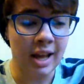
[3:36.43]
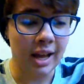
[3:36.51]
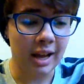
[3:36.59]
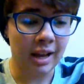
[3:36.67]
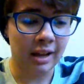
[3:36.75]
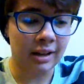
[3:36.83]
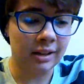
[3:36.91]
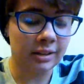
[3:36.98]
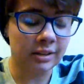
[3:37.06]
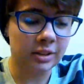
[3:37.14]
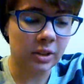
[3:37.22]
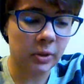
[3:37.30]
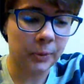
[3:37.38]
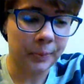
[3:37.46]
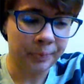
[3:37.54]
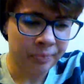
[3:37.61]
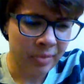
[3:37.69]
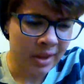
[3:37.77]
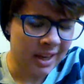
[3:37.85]
and so.
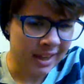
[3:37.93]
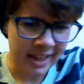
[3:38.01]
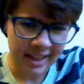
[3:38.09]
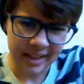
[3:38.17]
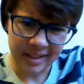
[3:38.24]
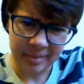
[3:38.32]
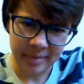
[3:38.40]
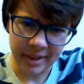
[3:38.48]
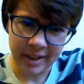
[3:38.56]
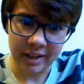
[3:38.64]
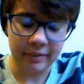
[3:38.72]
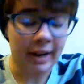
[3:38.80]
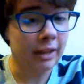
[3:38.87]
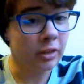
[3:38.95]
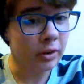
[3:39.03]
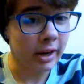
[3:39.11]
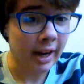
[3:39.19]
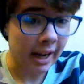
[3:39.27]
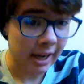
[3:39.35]
Like in the beginning of ninth
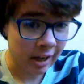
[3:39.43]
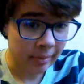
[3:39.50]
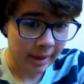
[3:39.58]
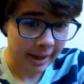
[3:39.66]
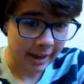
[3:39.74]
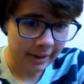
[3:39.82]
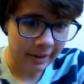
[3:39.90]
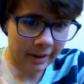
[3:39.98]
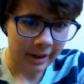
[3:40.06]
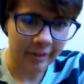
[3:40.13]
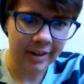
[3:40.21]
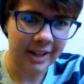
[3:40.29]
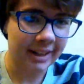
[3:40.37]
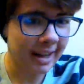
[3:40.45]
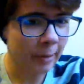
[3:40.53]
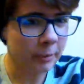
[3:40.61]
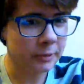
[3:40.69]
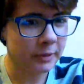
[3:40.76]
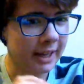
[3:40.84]
grade, I cut my hair off, and that
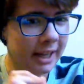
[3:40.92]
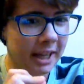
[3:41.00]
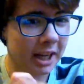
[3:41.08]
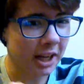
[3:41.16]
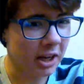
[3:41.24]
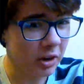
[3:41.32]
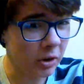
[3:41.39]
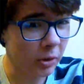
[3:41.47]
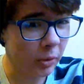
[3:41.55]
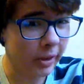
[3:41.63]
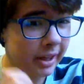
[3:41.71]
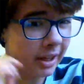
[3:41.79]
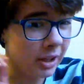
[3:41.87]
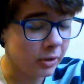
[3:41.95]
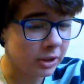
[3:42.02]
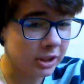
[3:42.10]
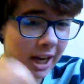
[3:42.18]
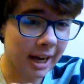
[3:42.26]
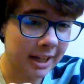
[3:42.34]
was when I knew
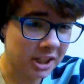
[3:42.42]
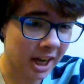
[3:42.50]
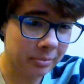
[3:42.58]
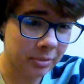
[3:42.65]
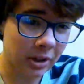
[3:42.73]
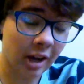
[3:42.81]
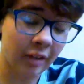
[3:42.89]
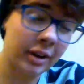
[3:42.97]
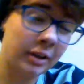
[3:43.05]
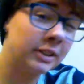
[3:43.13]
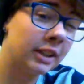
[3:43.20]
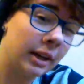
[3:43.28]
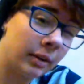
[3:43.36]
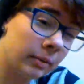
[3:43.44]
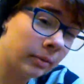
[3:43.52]
I chopped it off, and I was like,